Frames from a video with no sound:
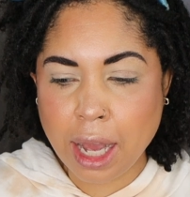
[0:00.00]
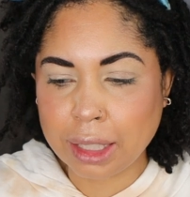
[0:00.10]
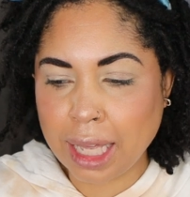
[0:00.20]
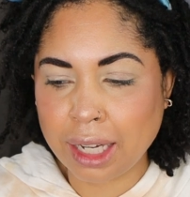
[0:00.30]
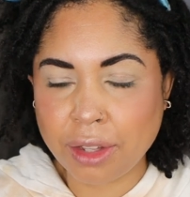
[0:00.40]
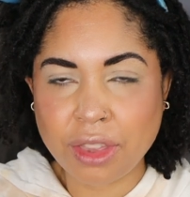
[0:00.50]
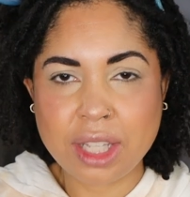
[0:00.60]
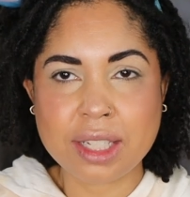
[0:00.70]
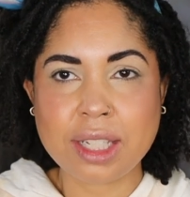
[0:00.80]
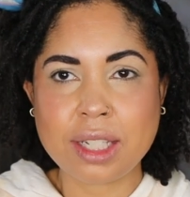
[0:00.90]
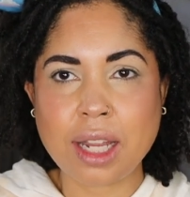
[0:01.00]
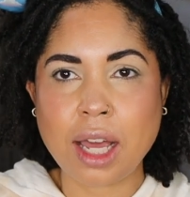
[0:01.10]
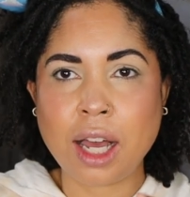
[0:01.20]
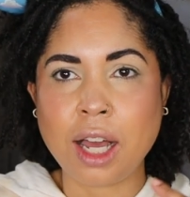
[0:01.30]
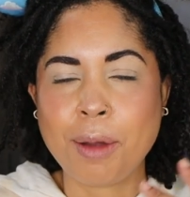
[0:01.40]
A lot of this
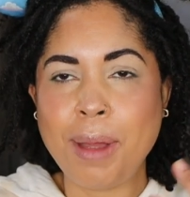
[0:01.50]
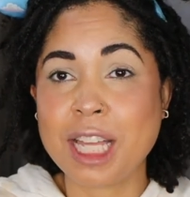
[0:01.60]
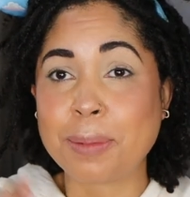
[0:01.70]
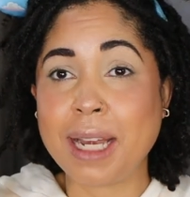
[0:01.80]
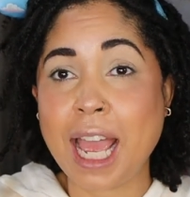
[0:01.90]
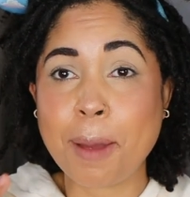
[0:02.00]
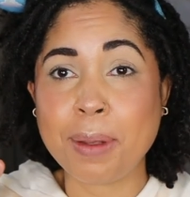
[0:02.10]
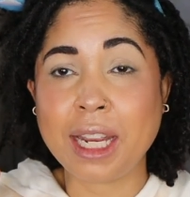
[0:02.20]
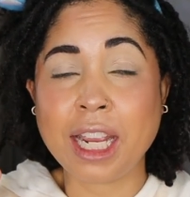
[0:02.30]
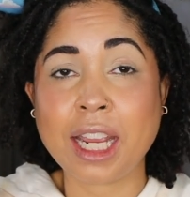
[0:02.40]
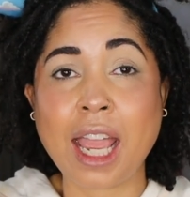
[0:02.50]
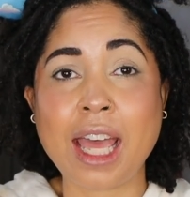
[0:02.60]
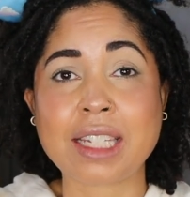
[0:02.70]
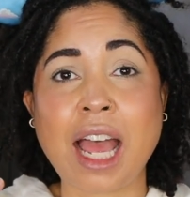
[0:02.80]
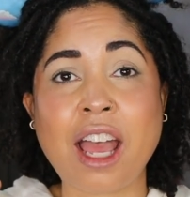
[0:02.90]
um, has been happening
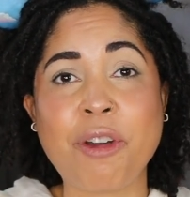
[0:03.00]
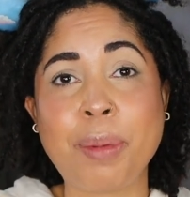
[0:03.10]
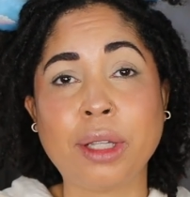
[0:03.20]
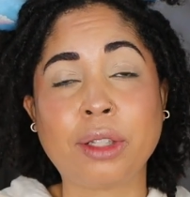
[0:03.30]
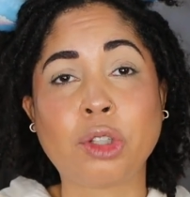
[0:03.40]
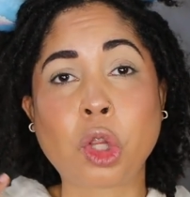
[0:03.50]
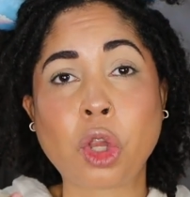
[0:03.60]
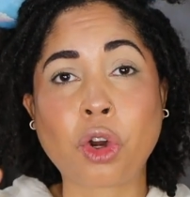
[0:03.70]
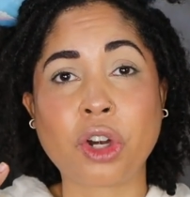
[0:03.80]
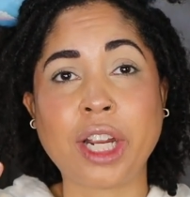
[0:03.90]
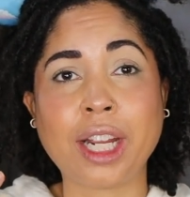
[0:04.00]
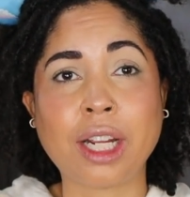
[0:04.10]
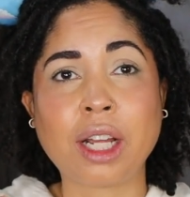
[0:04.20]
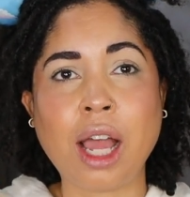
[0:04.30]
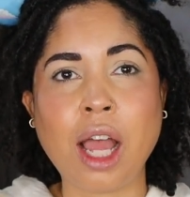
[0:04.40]
as I have been
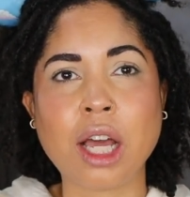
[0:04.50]
learning